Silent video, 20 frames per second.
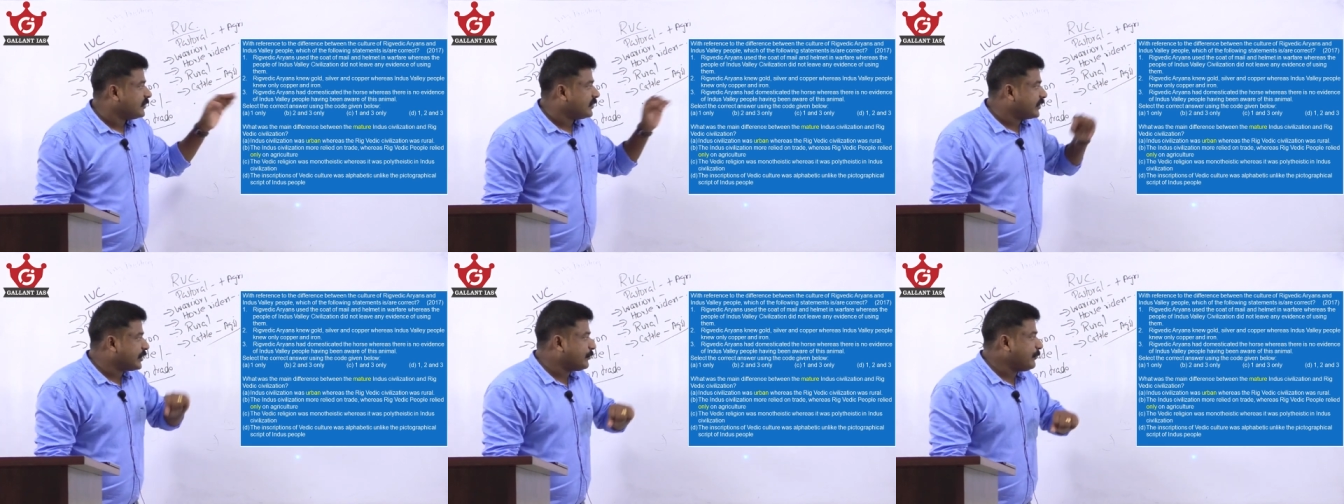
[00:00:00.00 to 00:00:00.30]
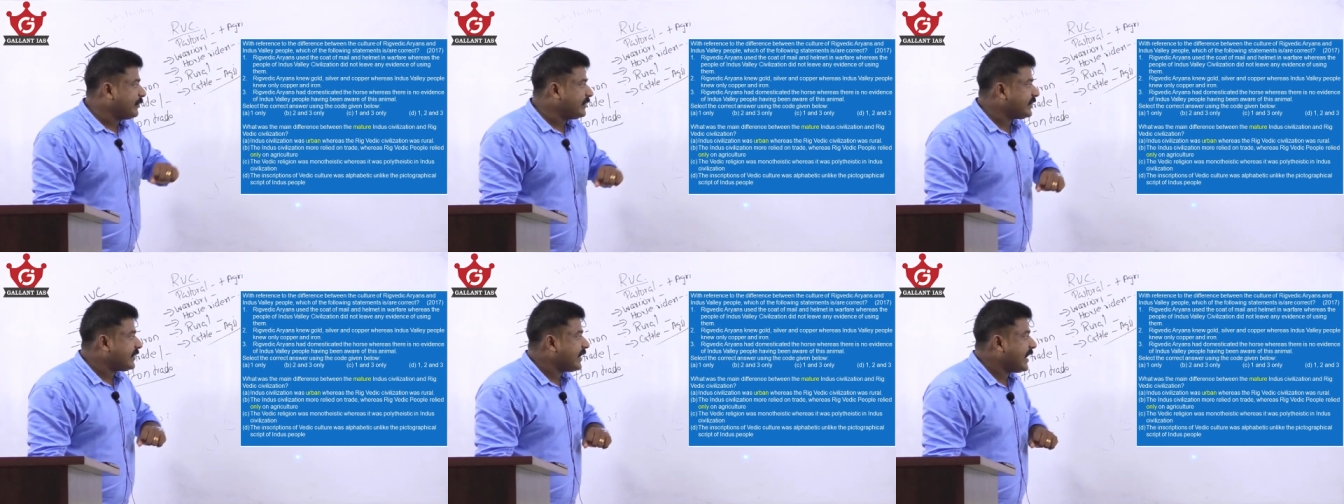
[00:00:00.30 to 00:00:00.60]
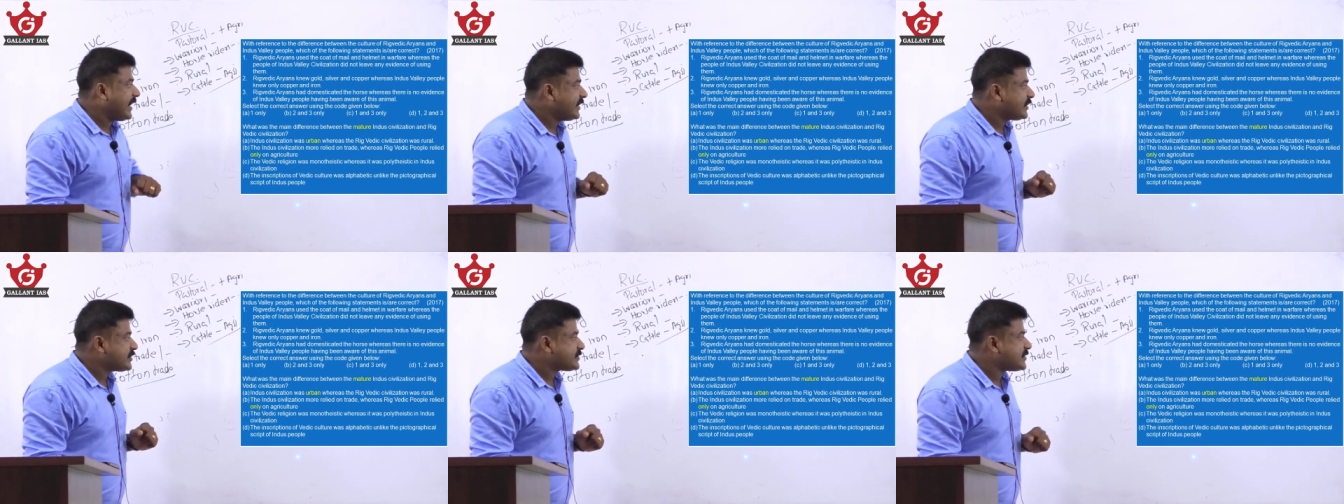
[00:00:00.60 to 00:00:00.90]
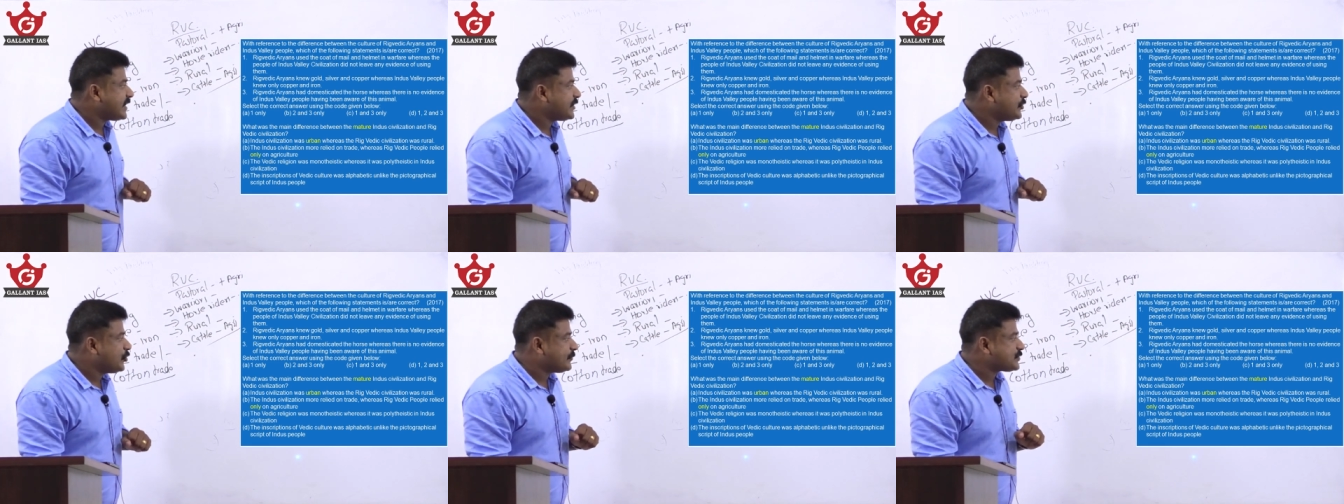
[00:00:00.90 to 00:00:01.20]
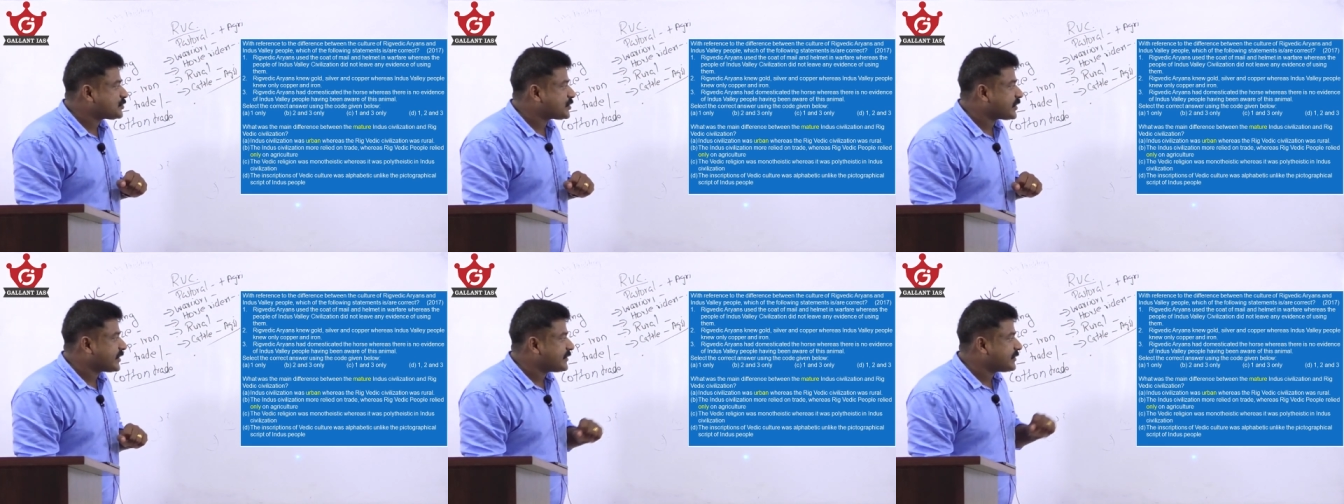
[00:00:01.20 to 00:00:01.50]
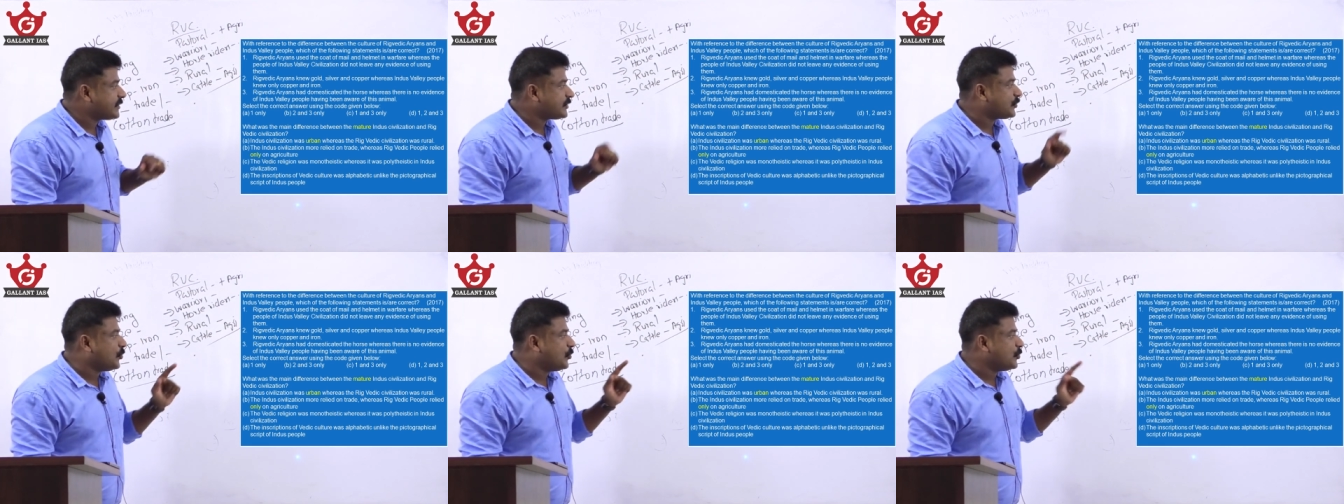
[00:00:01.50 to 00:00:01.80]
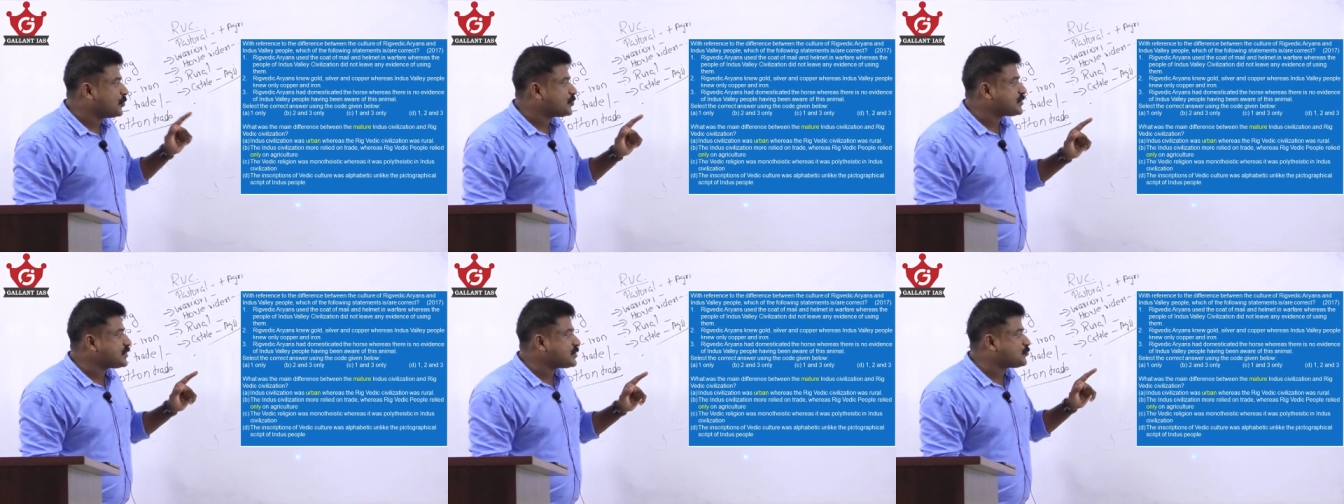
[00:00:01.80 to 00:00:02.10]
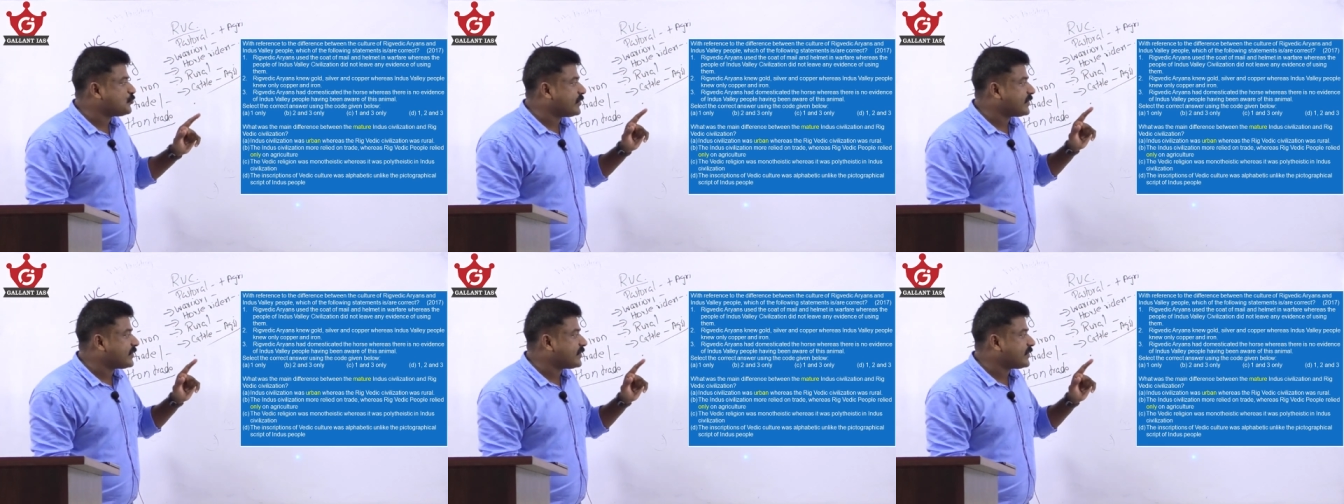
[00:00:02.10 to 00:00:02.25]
Rigvedic Aryans had domesticated horses,